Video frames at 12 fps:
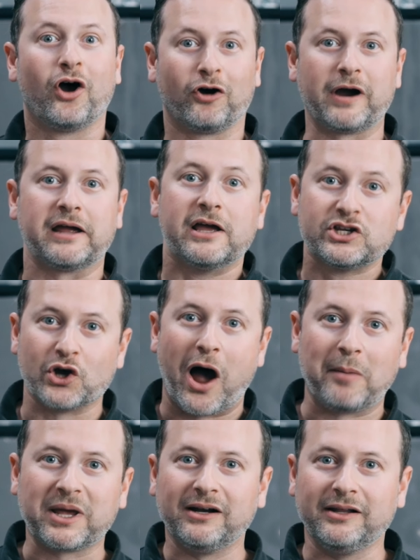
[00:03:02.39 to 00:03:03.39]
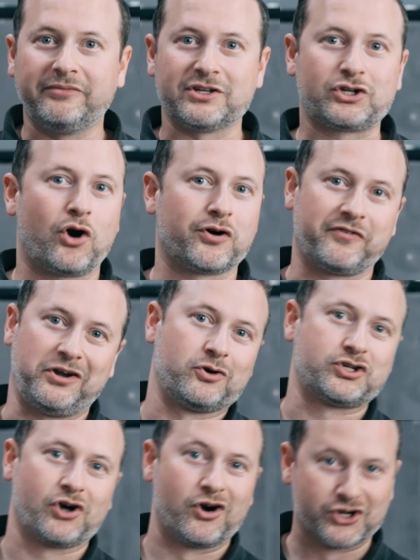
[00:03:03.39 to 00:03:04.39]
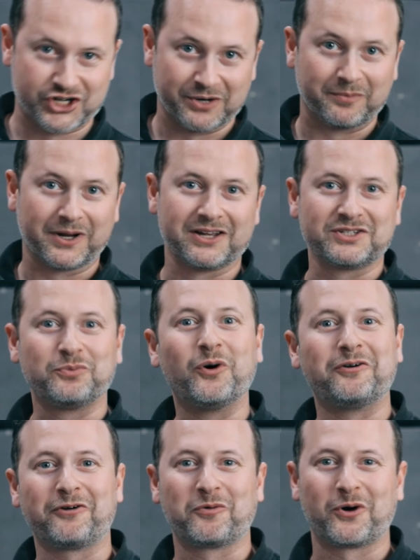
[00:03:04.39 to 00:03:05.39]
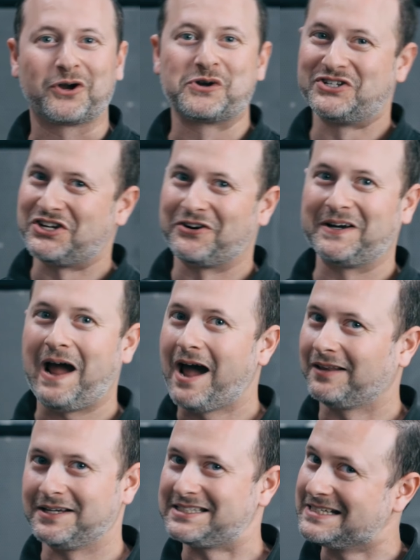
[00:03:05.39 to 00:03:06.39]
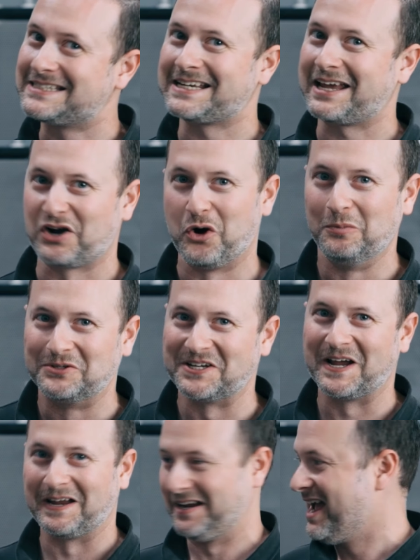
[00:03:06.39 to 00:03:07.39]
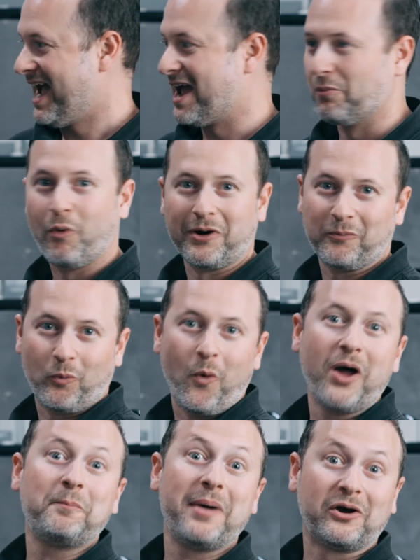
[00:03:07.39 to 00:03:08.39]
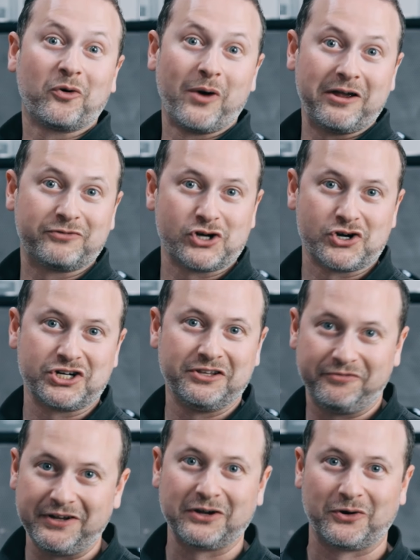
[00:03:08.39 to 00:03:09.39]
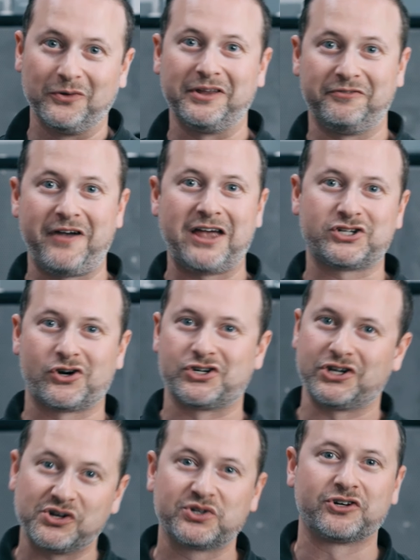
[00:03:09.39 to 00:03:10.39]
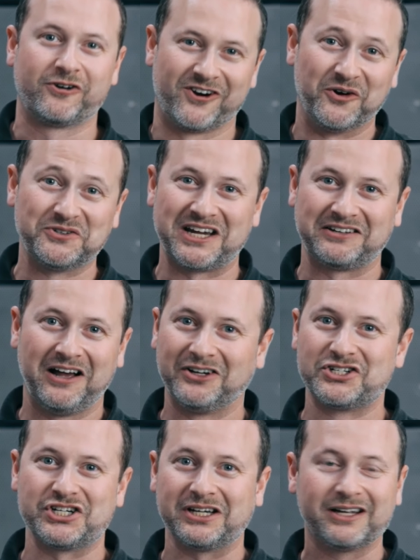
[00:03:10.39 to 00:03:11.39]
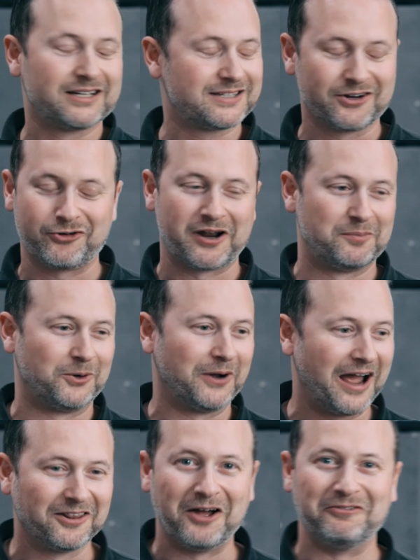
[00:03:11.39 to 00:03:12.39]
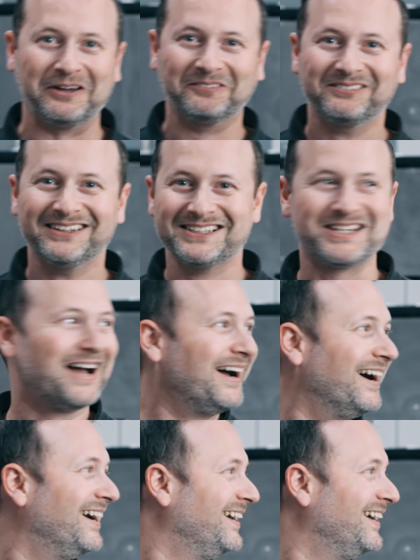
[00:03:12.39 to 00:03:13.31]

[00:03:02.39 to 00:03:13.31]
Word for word: All right, so I'm gonna leave this car over here charging because one of our workers here at Atlis needs to get home today. And what, what better way of charging the vehicle than fast charging using our own technology? It's incredible, I love it. Uh,